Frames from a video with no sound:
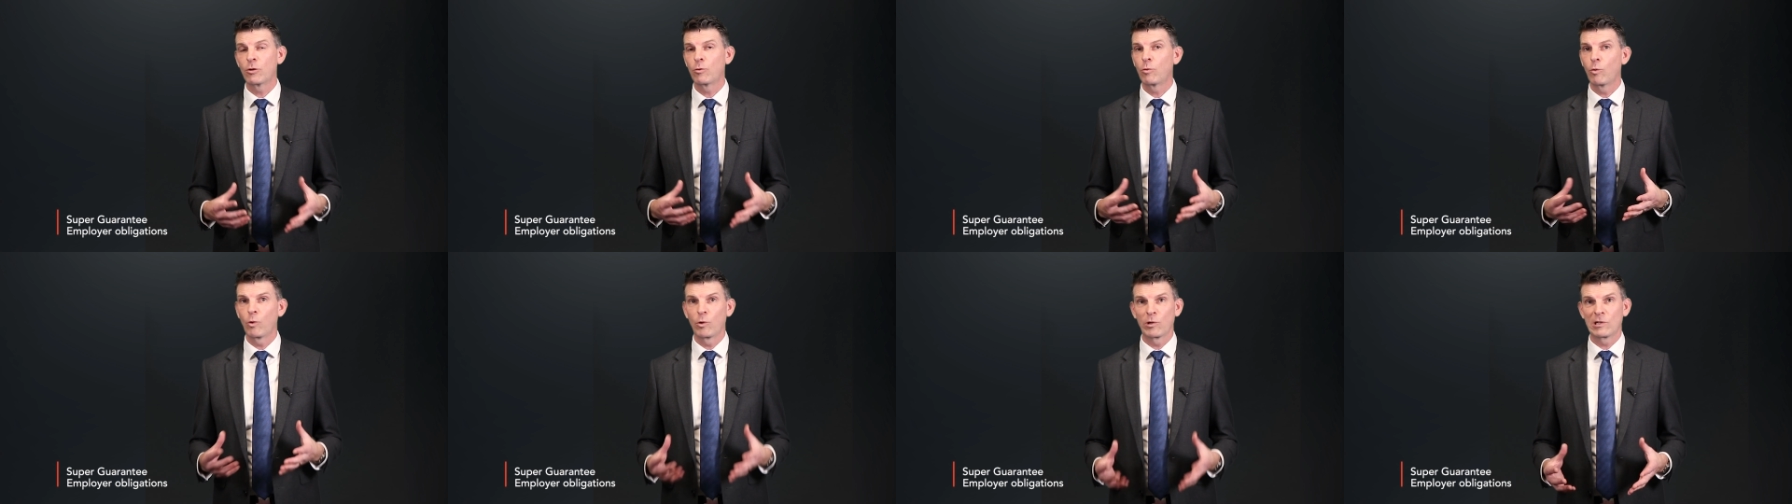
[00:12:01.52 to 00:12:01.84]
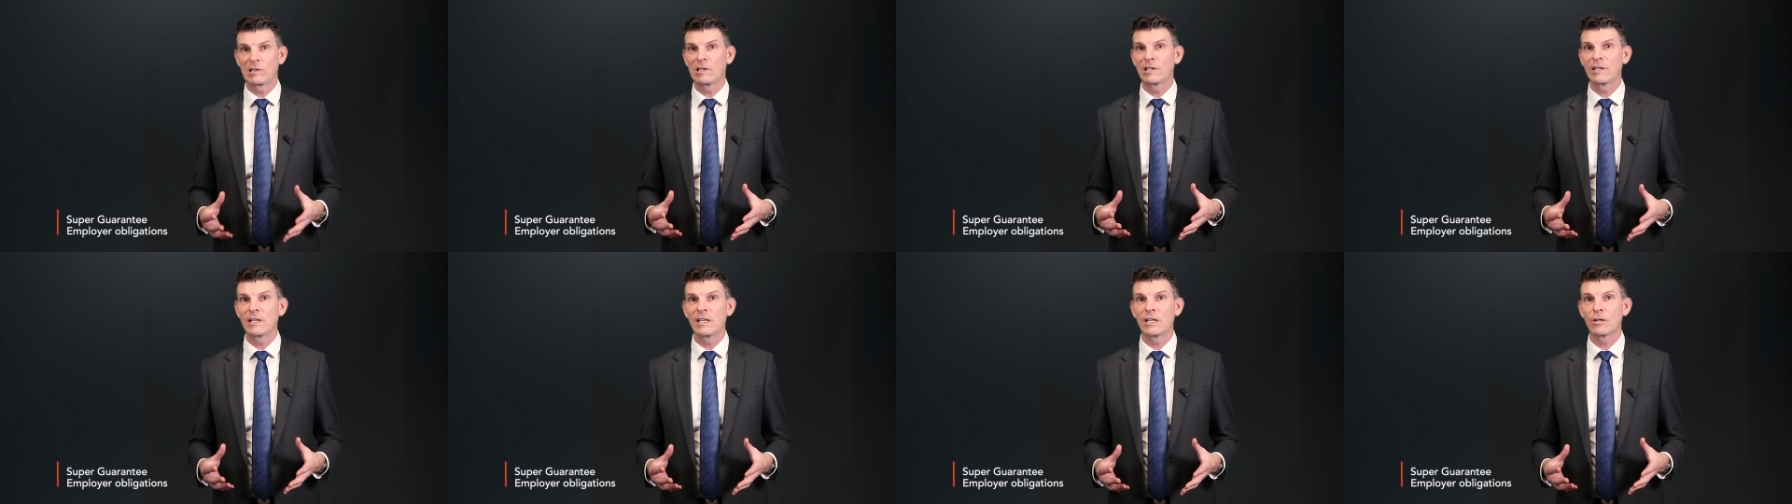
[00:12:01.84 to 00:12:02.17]

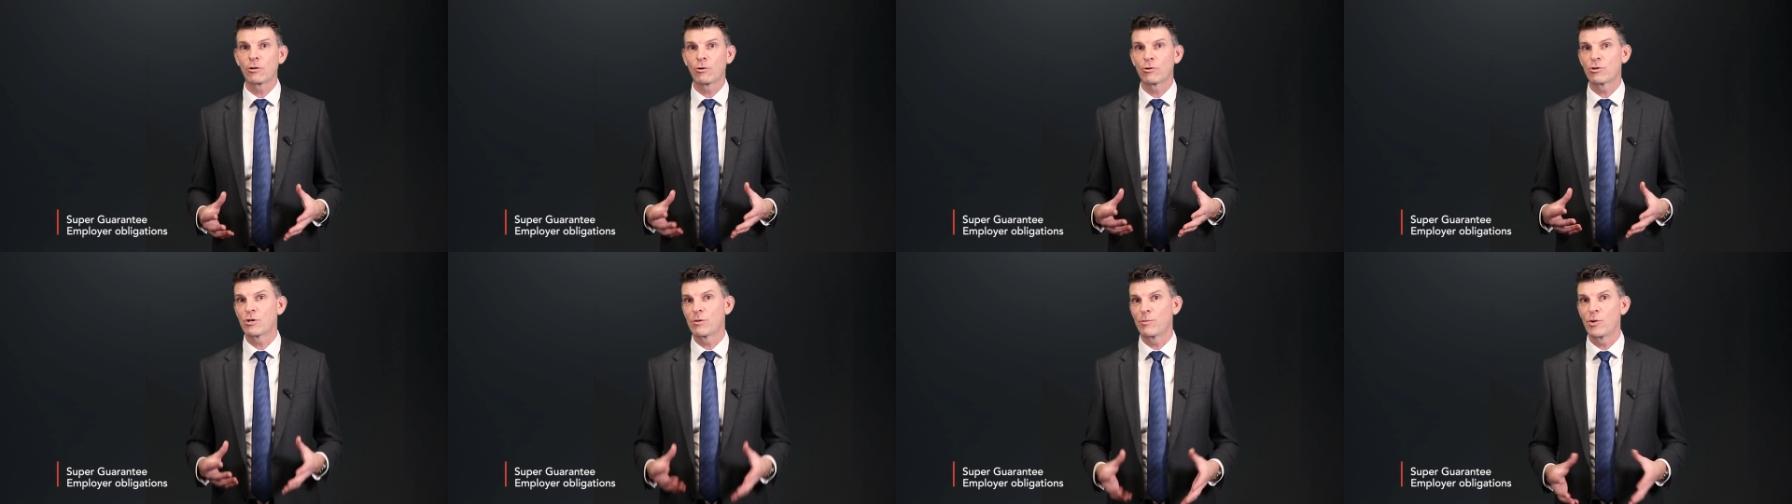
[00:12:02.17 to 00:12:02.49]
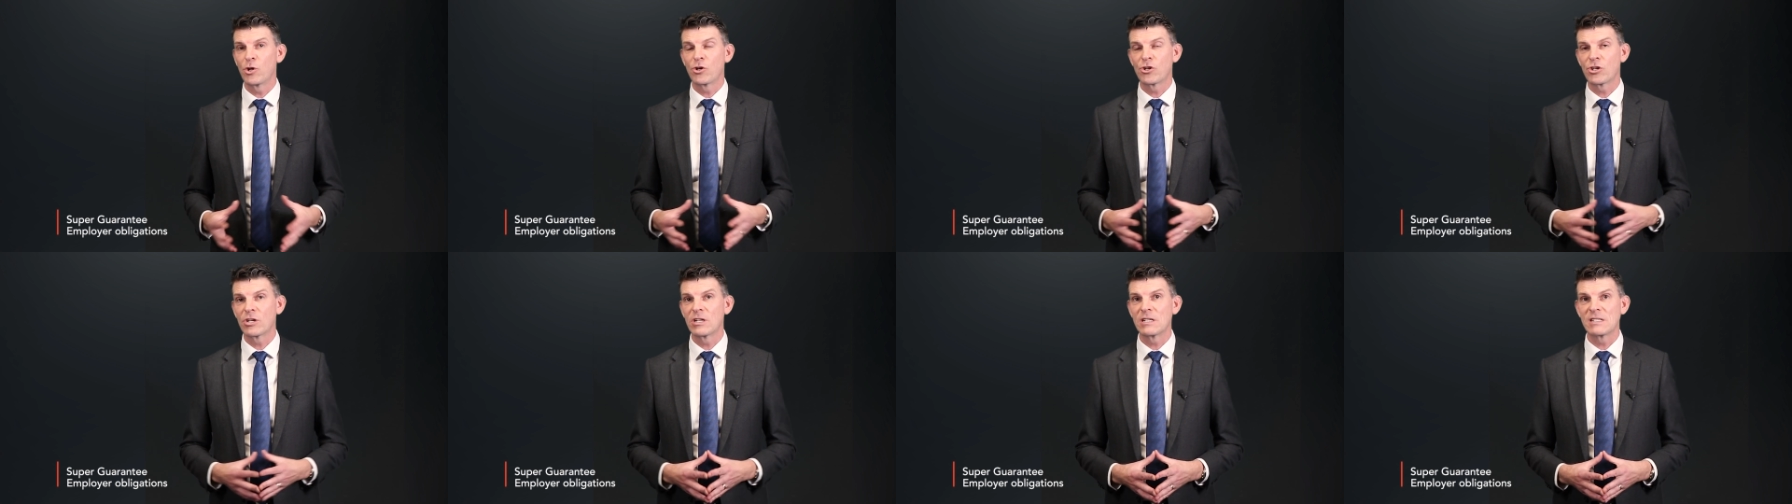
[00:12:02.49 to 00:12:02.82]
quarterly
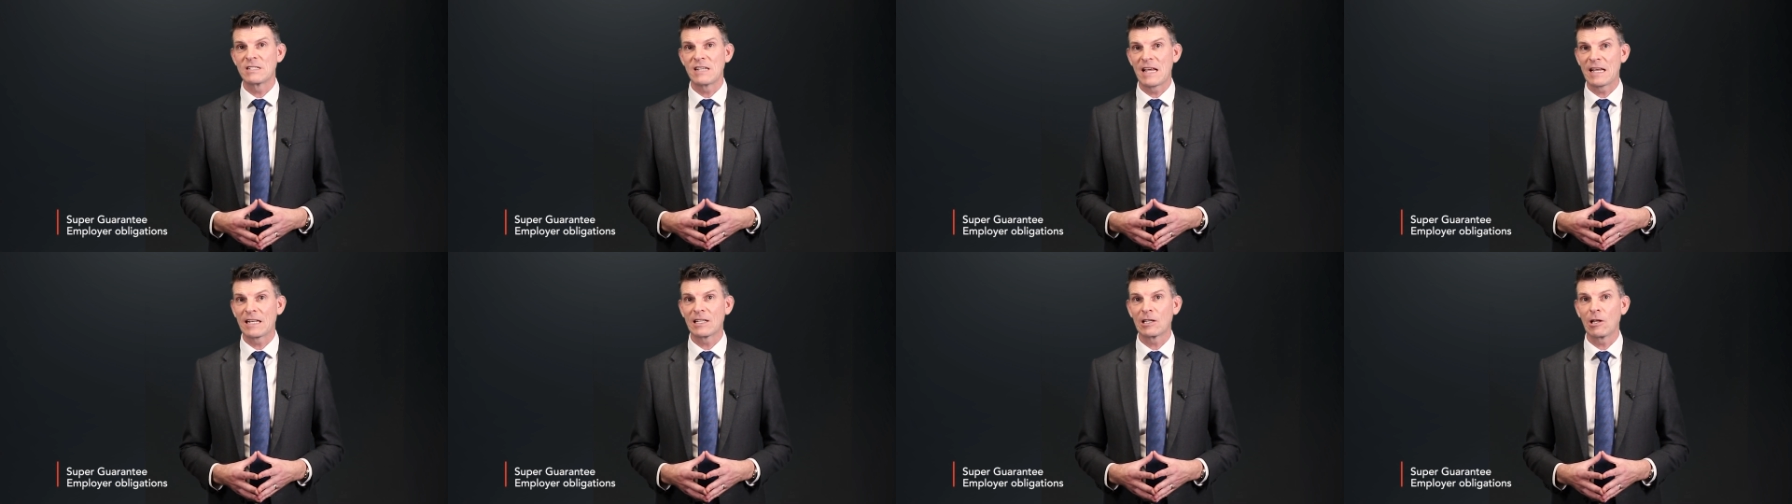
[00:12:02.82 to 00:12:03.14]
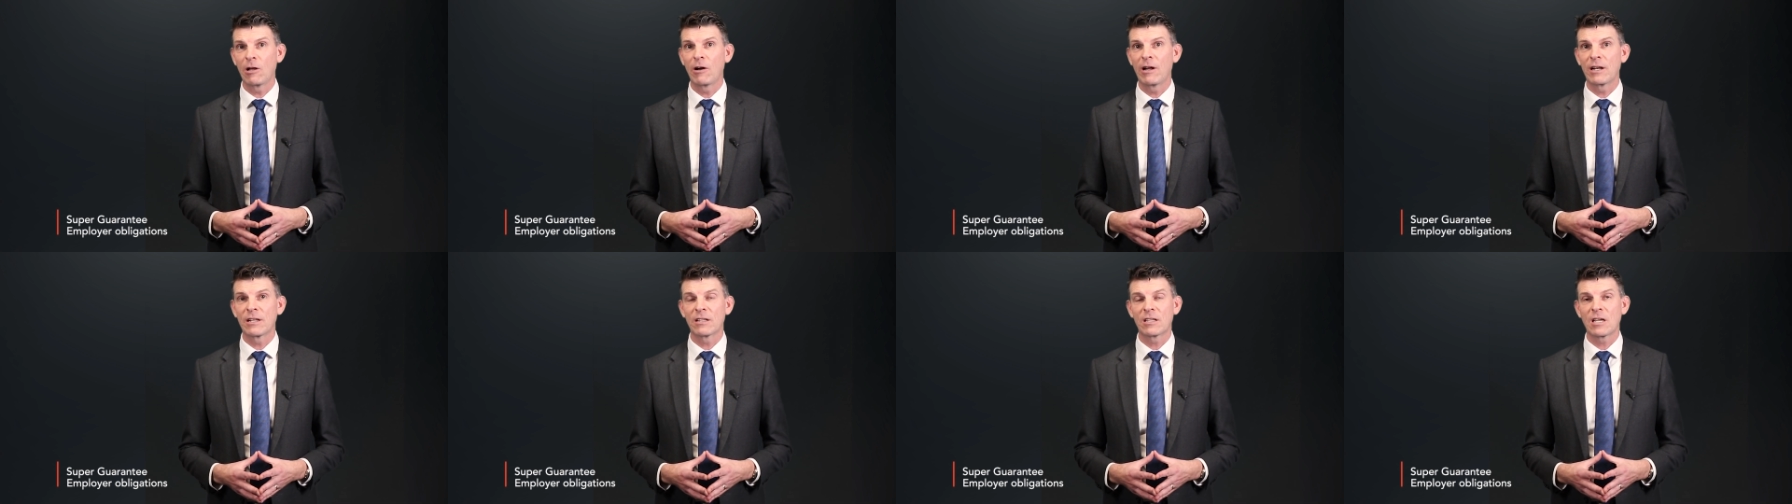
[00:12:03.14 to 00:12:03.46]
contribution
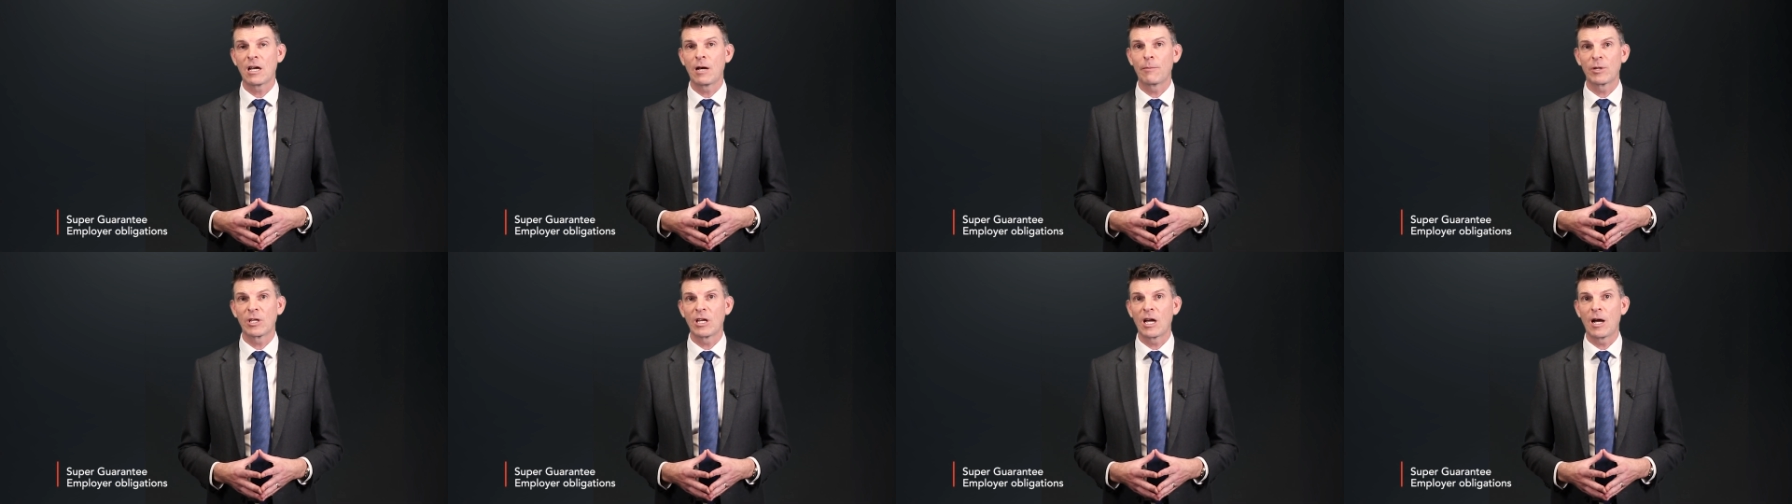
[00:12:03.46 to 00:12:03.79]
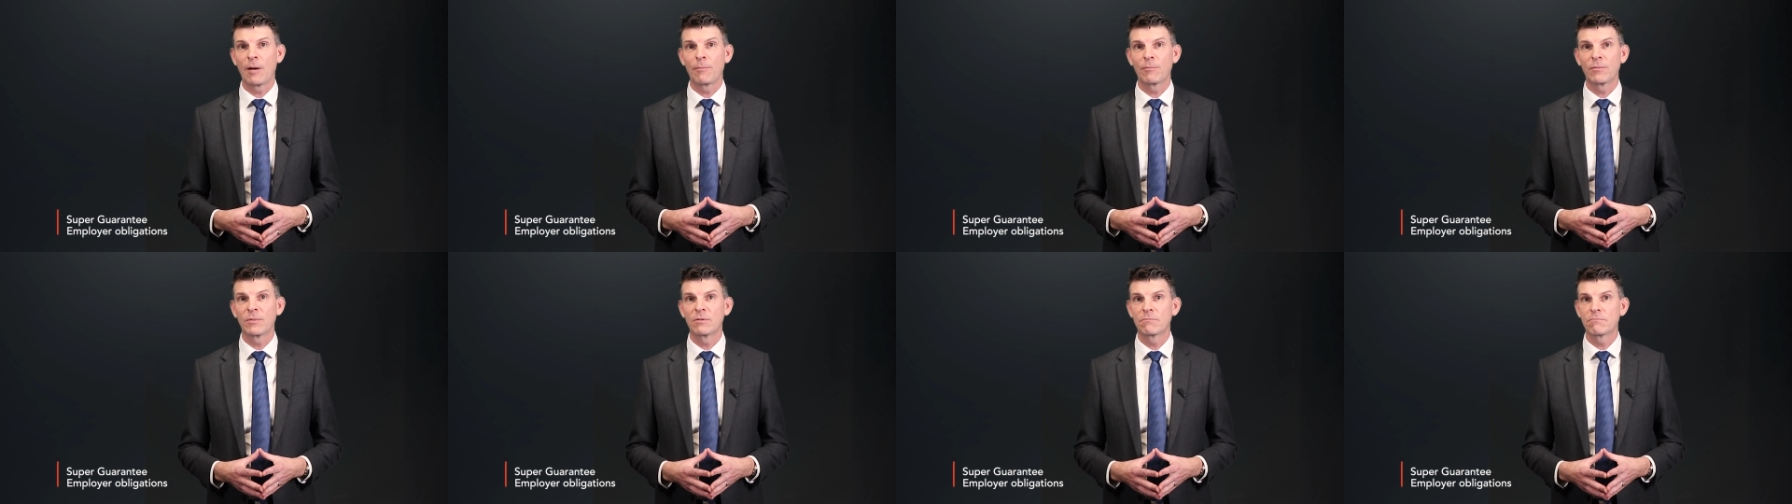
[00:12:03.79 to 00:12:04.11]
deadline coming
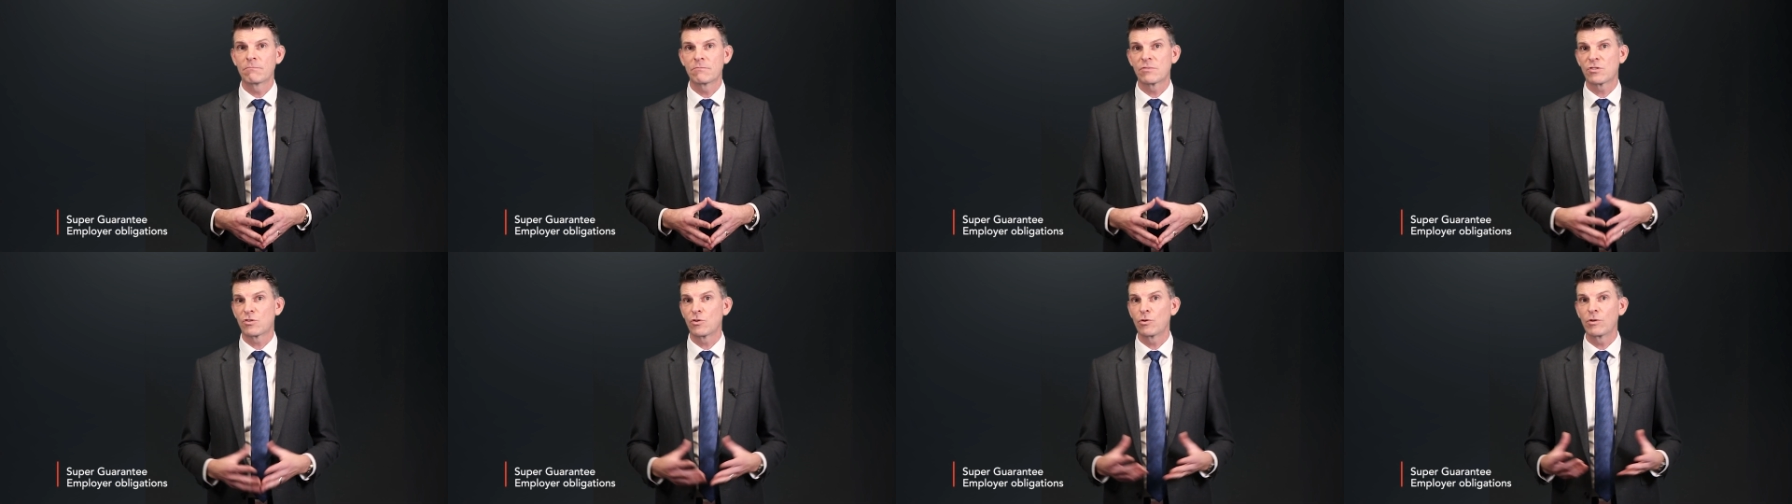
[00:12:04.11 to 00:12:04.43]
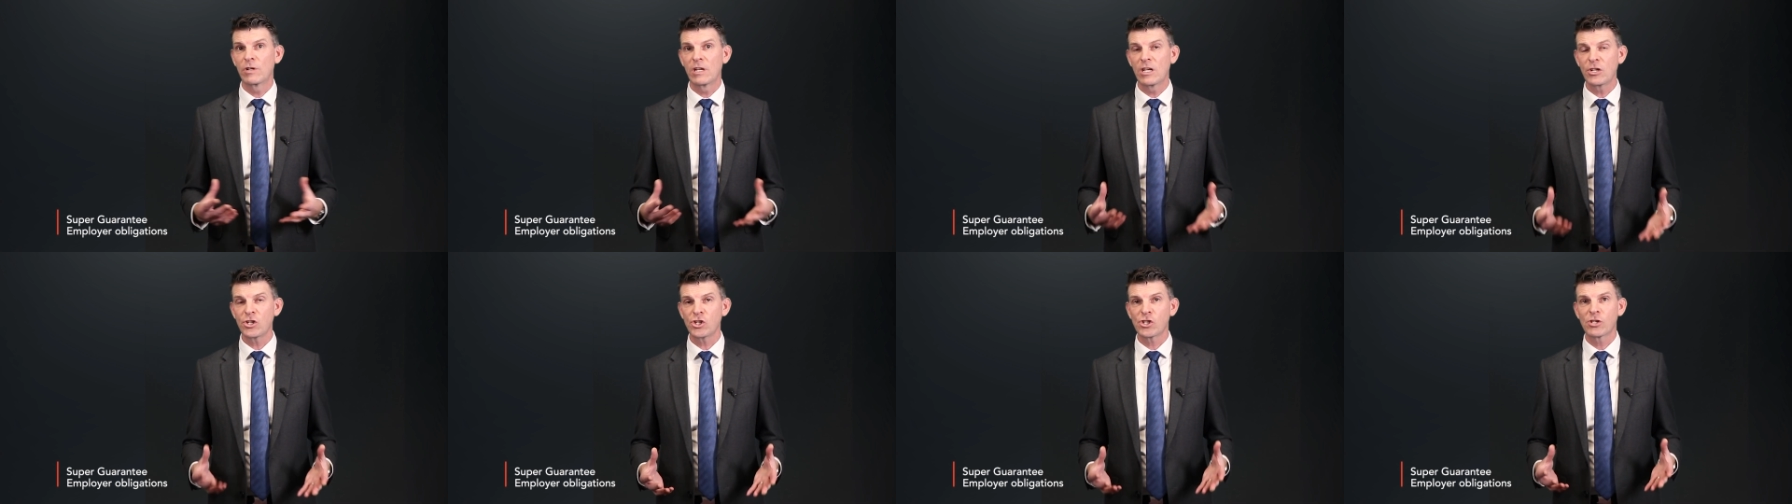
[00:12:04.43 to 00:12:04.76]
up
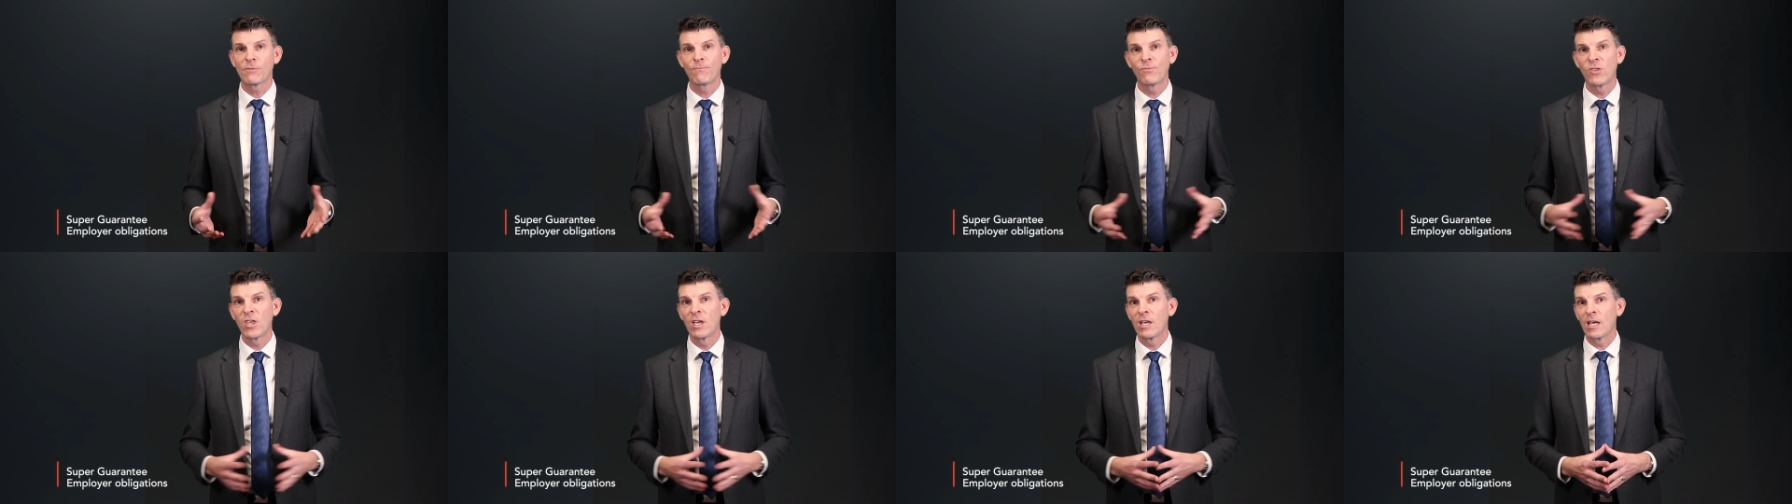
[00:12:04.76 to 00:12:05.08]
soonish.